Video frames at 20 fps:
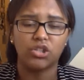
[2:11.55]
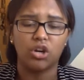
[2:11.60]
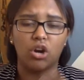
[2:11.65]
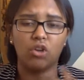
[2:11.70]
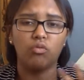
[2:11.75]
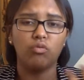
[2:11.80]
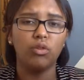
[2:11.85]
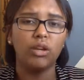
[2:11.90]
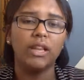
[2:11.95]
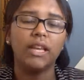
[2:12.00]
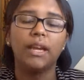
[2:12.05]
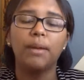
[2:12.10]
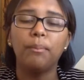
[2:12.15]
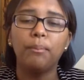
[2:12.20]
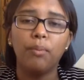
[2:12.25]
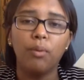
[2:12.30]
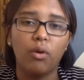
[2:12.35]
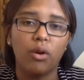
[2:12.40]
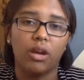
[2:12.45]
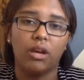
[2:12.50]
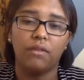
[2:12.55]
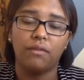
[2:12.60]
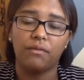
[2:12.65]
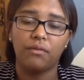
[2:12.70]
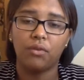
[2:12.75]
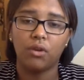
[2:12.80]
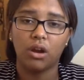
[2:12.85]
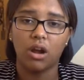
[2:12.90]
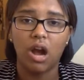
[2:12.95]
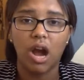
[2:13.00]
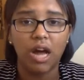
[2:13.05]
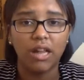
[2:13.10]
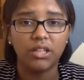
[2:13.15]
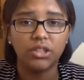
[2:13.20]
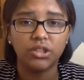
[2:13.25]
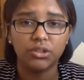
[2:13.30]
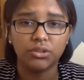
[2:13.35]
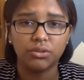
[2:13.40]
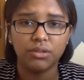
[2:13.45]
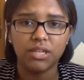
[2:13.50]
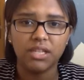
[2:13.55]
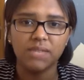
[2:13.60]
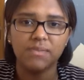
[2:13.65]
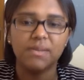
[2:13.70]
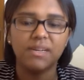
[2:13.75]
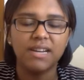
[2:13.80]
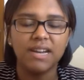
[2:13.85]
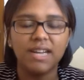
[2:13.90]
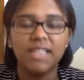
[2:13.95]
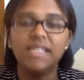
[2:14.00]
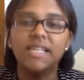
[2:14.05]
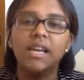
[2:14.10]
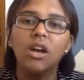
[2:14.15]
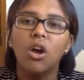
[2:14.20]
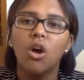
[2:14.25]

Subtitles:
are really important for college students because